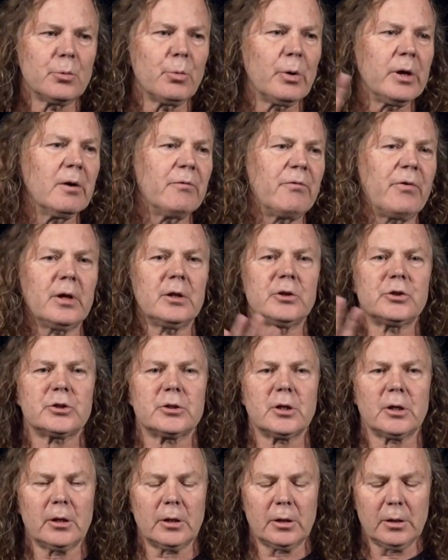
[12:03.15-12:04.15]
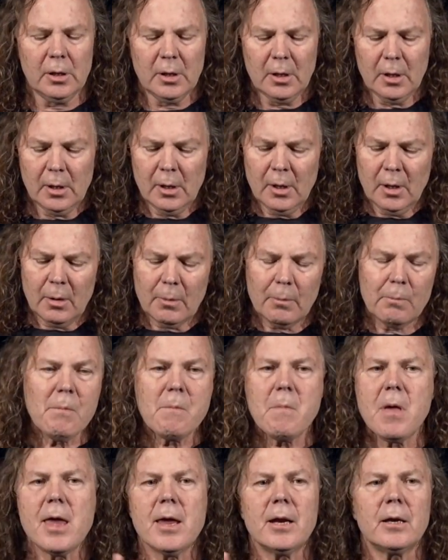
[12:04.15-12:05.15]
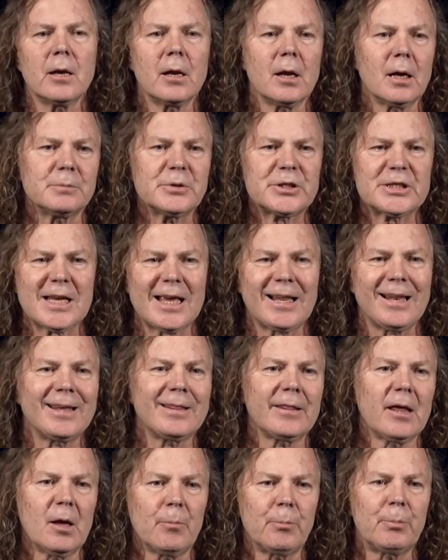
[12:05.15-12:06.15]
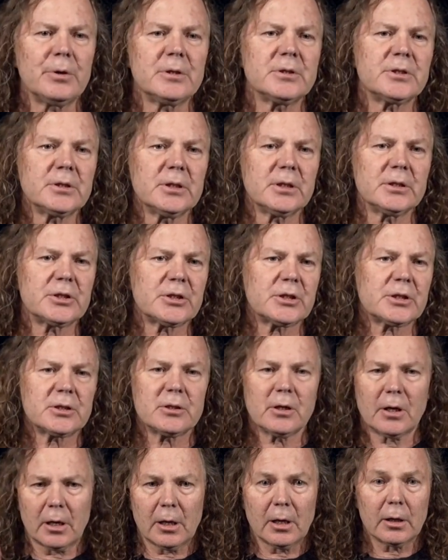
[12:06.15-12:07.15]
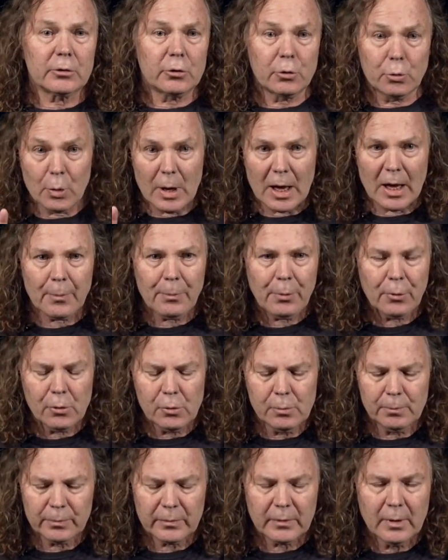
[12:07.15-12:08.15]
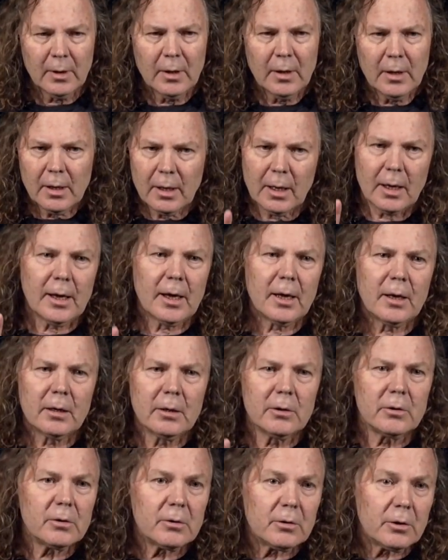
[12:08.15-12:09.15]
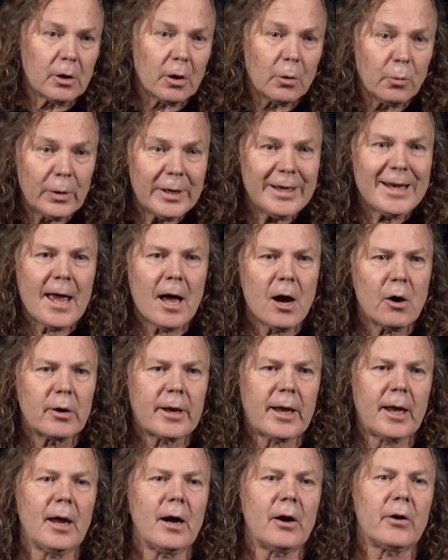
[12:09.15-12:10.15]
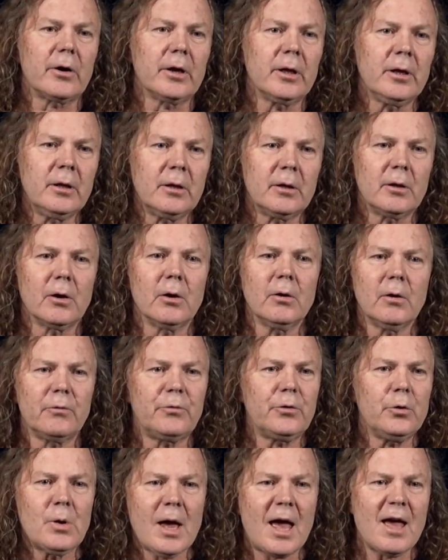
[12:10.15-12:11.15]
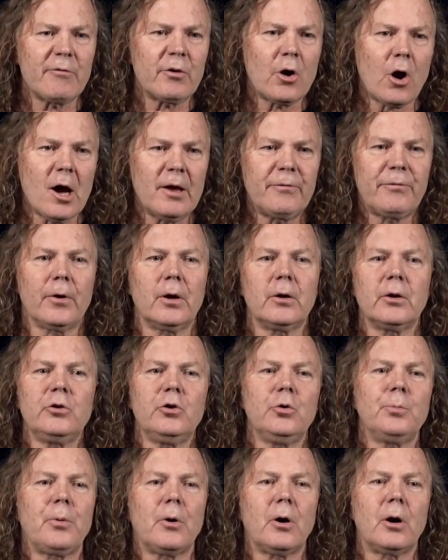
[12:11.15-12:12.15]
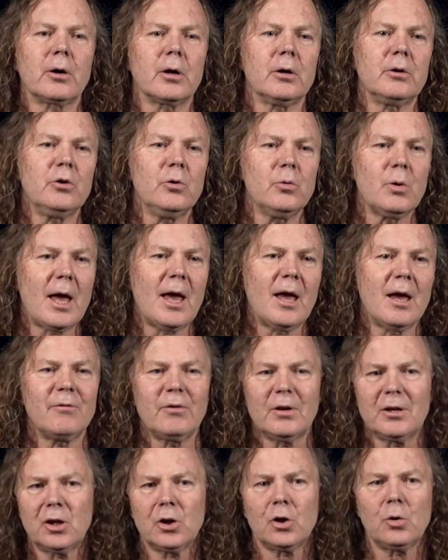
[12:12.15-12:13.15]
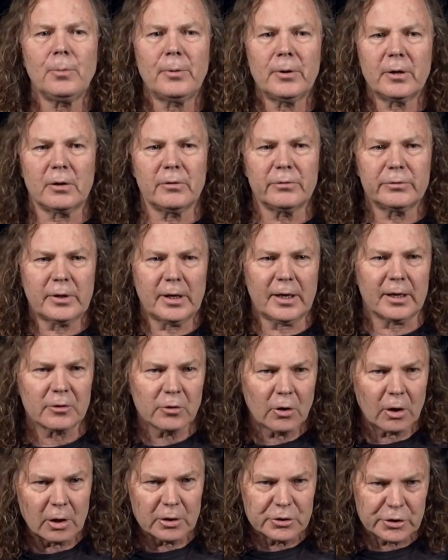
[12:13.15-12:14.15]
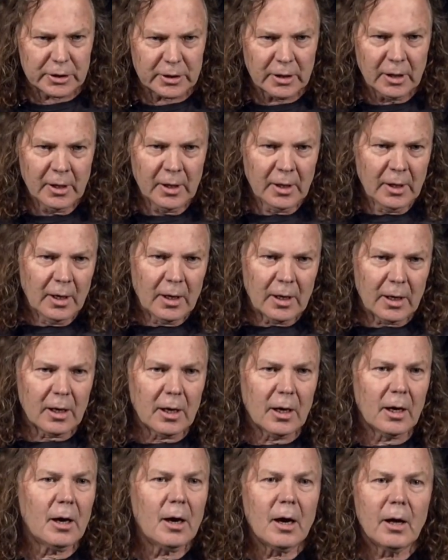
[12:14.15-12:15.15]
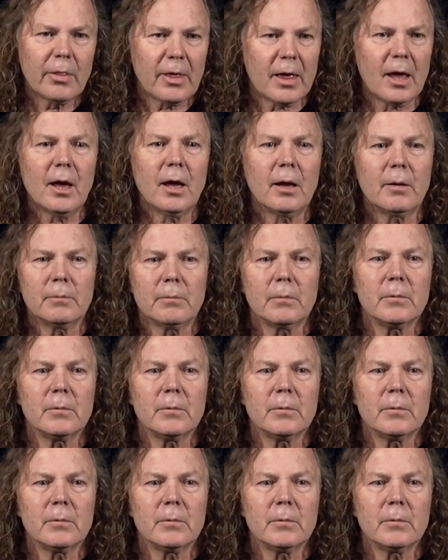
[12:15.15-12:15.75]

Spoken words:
We eventually ended up selling that business to Apple, and we now carry, if you have an iPhone in your pocket, you have a little bit of technology that